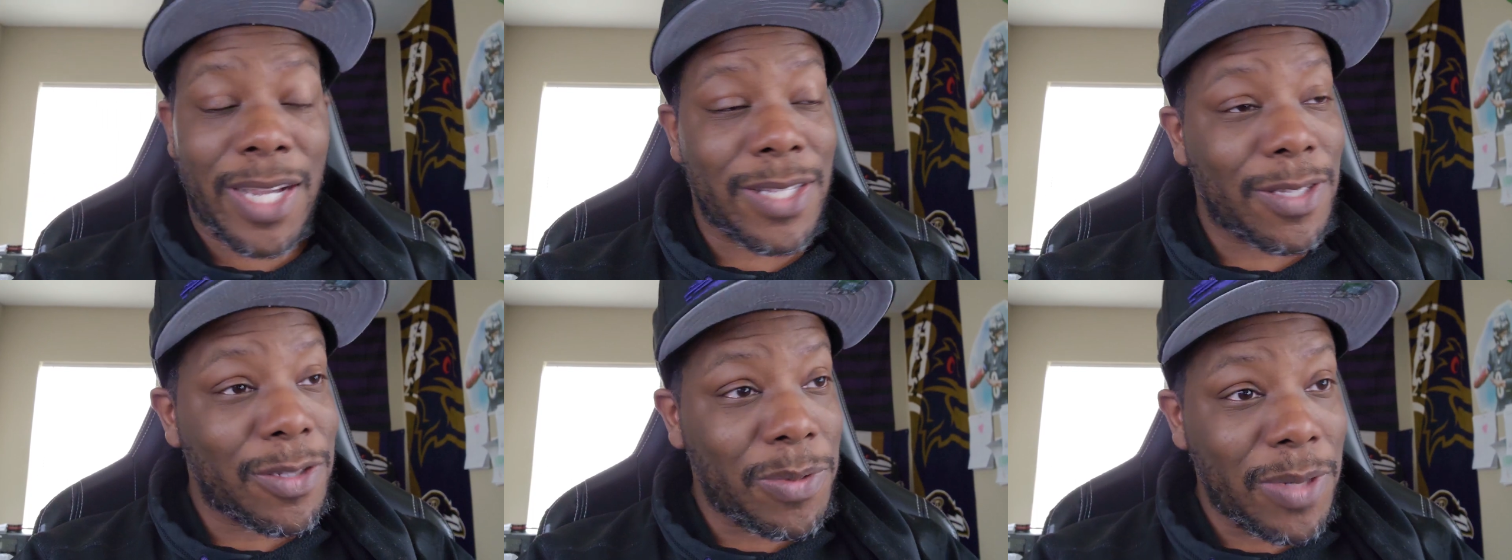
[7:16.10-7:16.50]

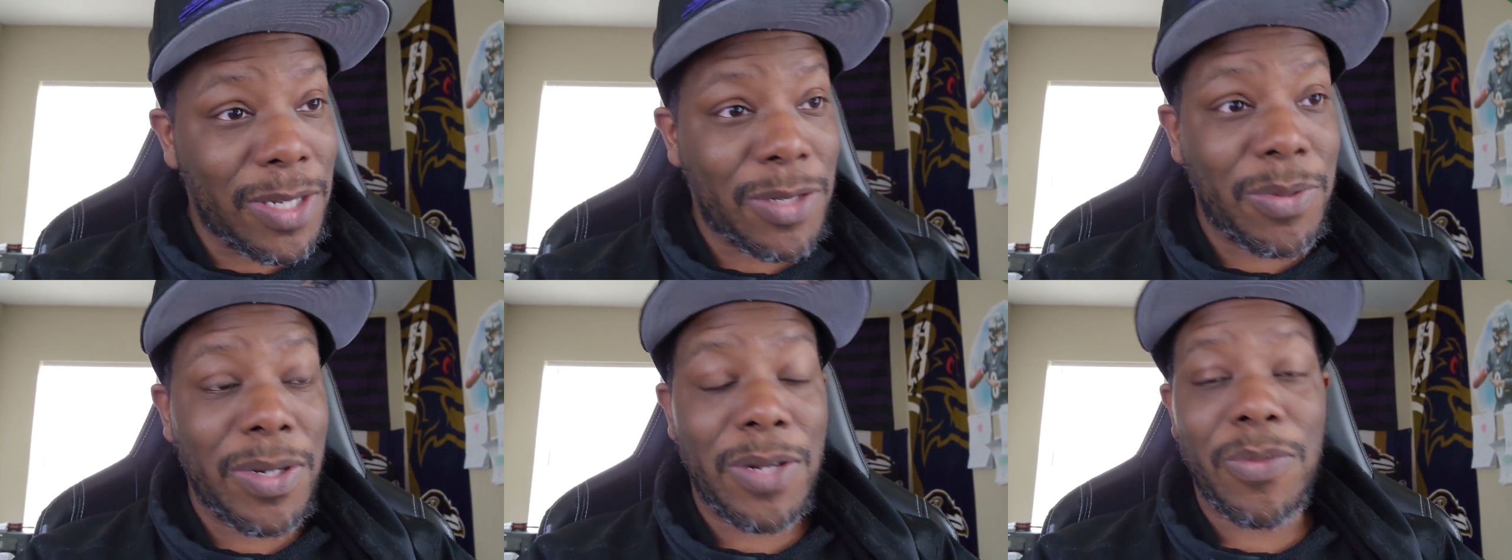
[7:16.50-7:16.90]
After
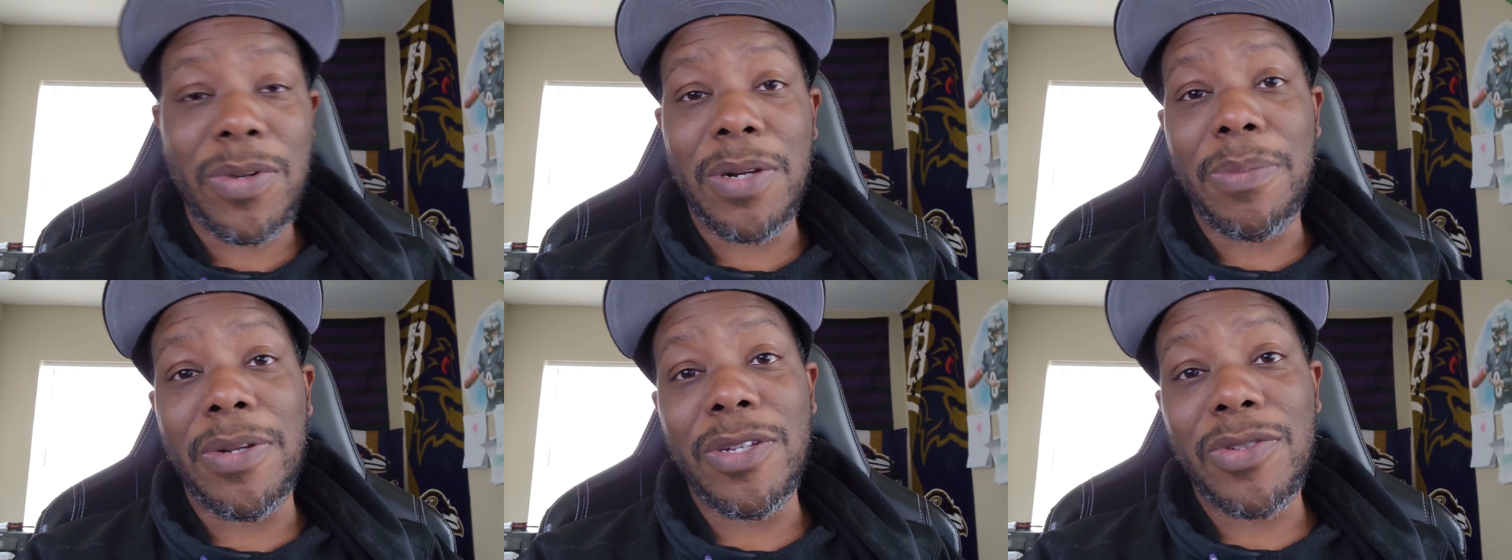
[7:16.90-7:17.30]
2020,
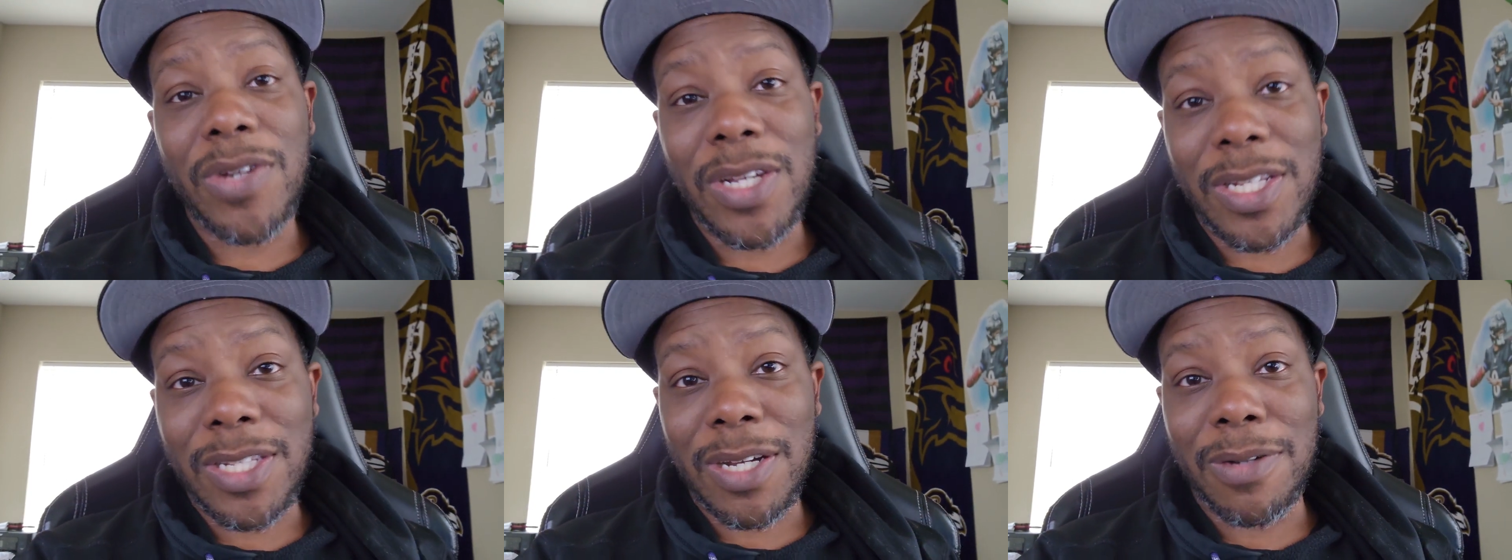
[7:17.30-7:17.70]
would have been
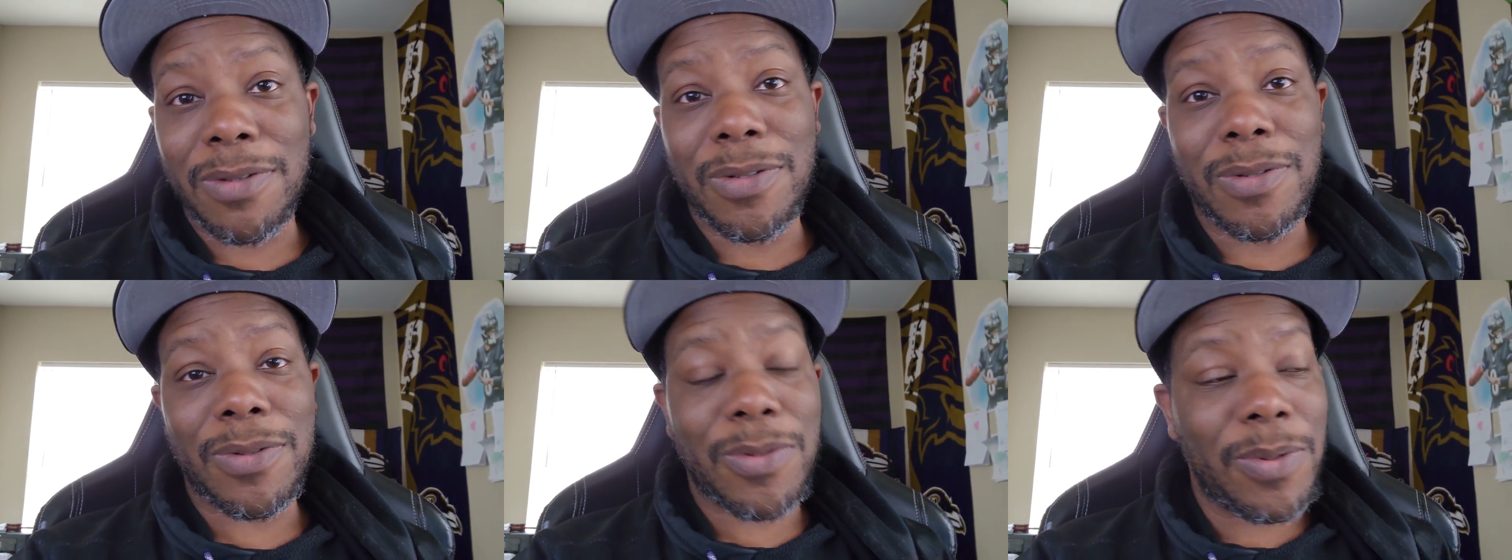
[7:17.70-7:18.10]
trying to talk to him.